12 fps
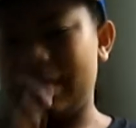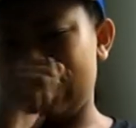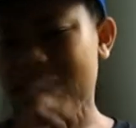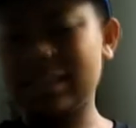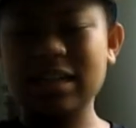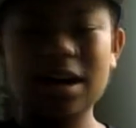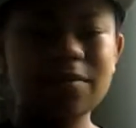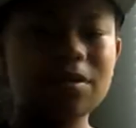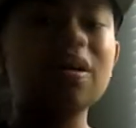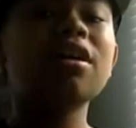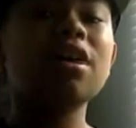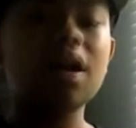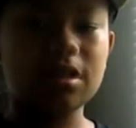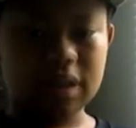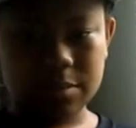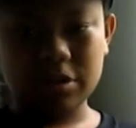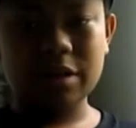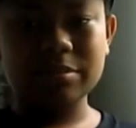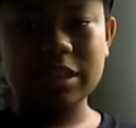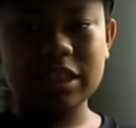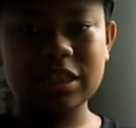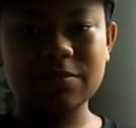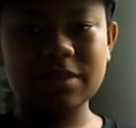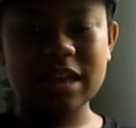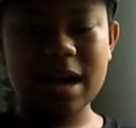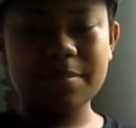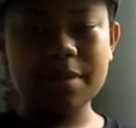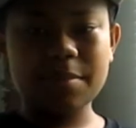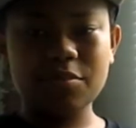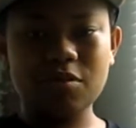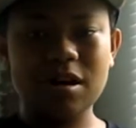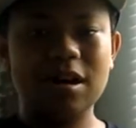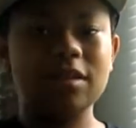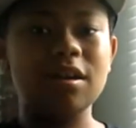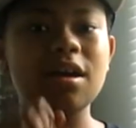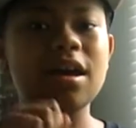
Let's cover WWDC recap number 1.